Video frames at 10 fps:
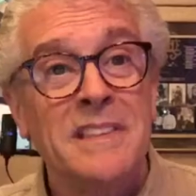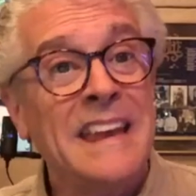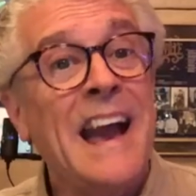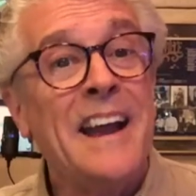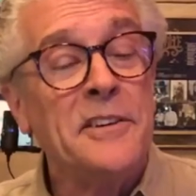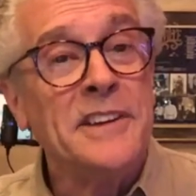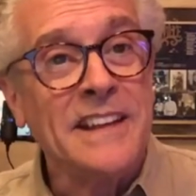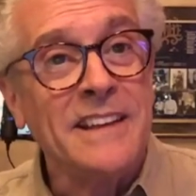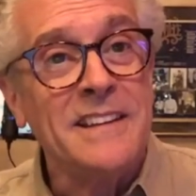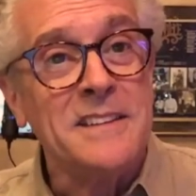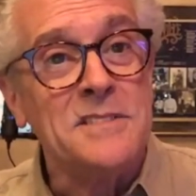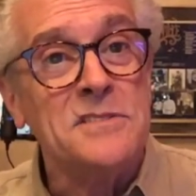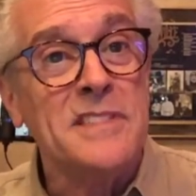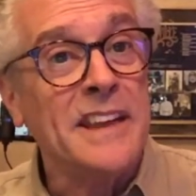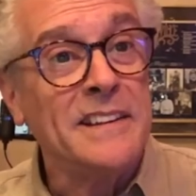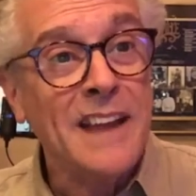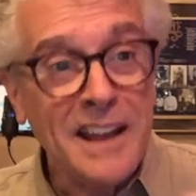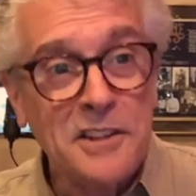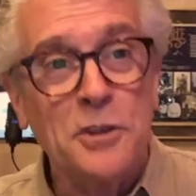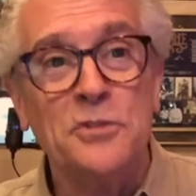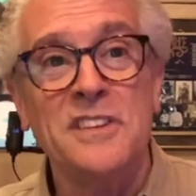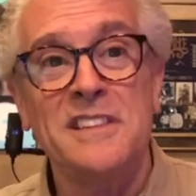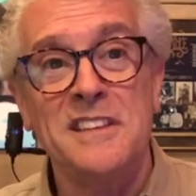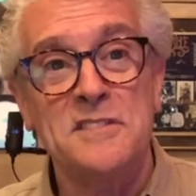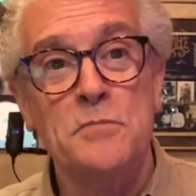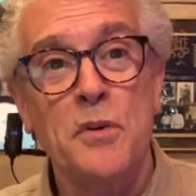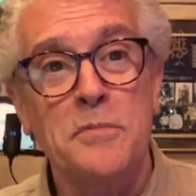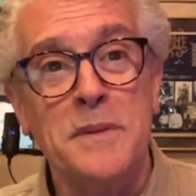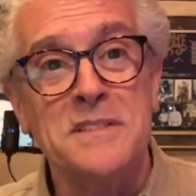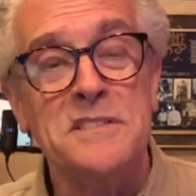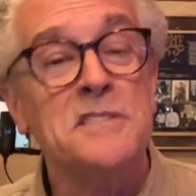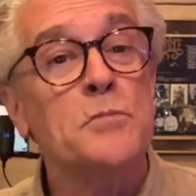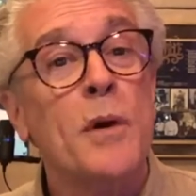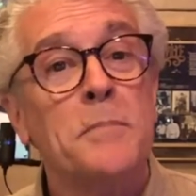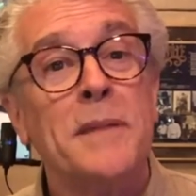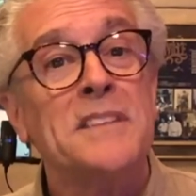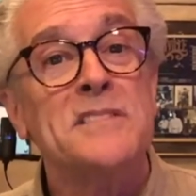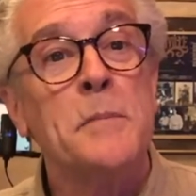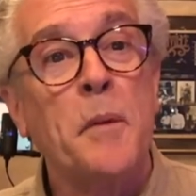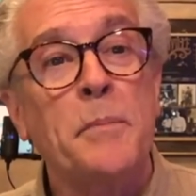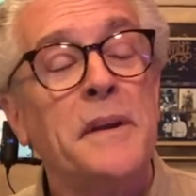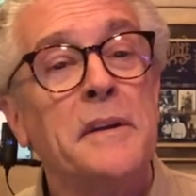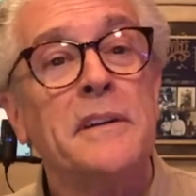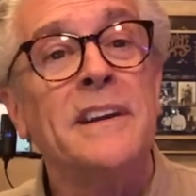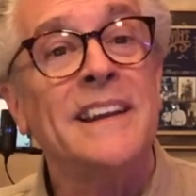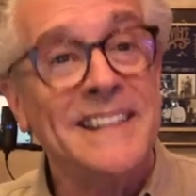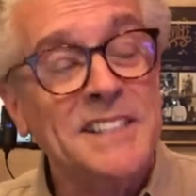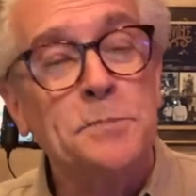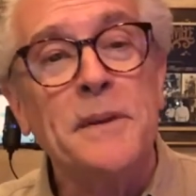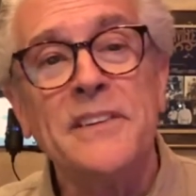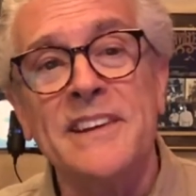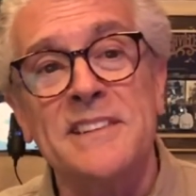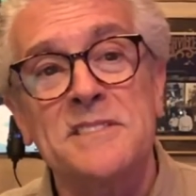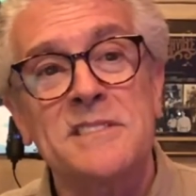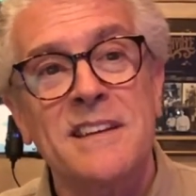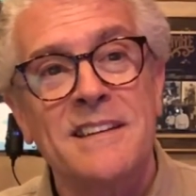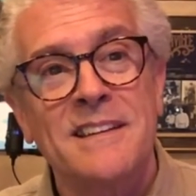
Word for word: The irony is that not using these movements is what makes them appear inexperienced.